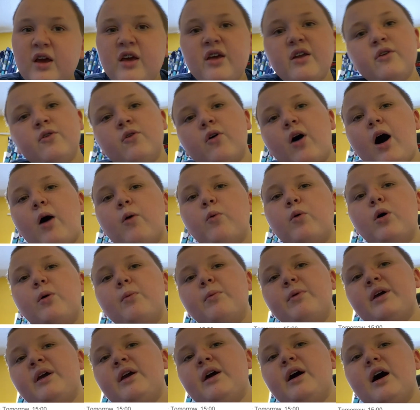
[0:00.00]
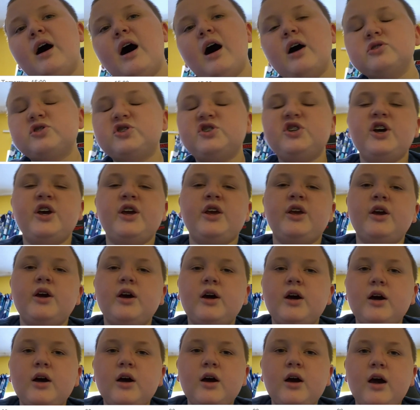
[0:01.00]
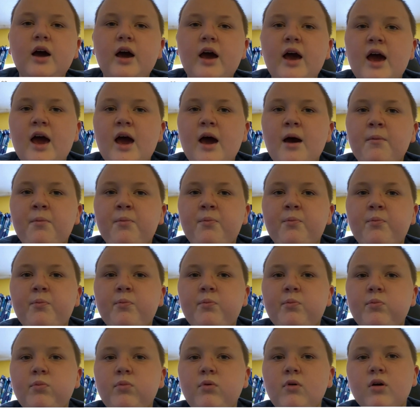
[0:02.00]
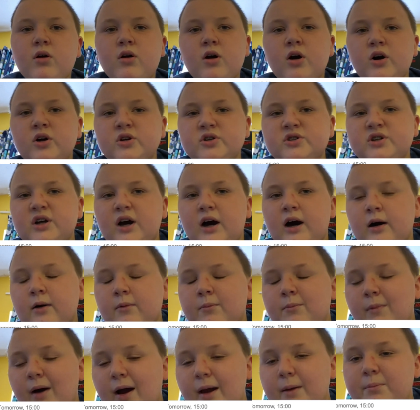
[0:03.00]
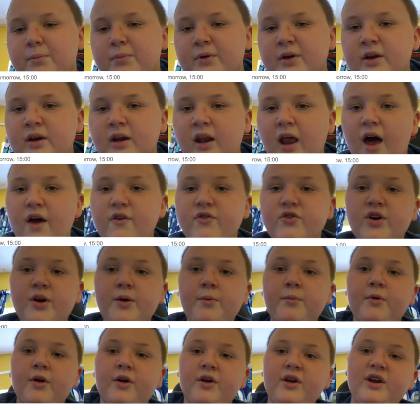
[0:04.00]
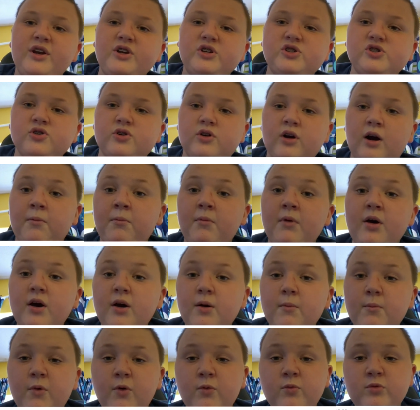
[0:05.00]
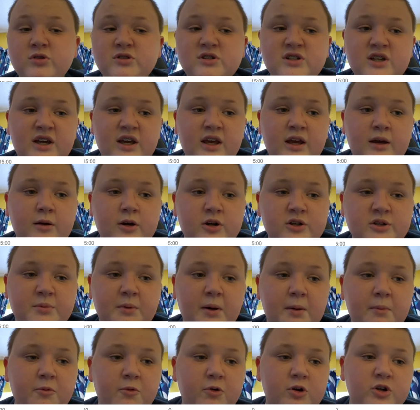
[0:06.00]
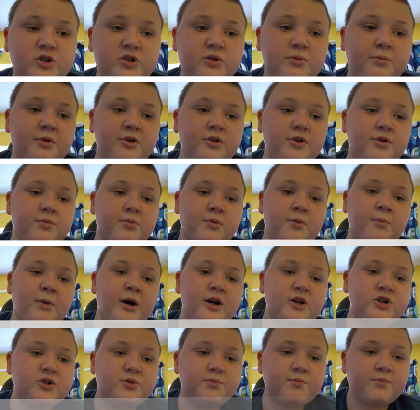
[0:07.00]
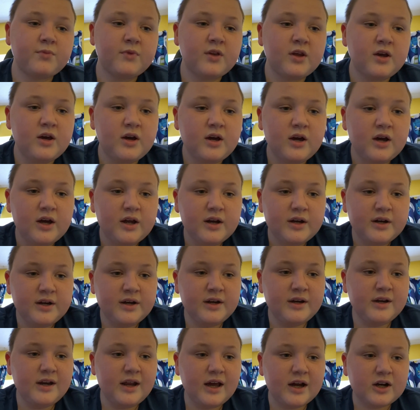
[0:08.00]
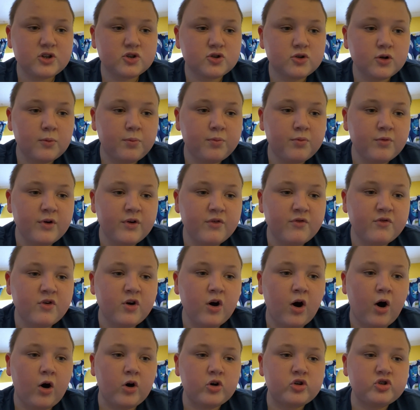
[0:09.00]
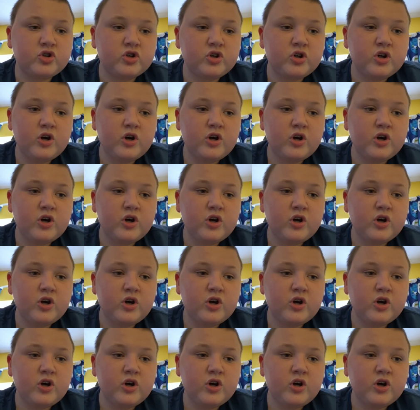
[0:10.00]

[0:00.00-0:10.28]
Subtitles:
No, I won't be. I'll see. Because I might be live streaming on Instagram, but we'll see, because I might be watching the Middlesbrough match. Next up, we've got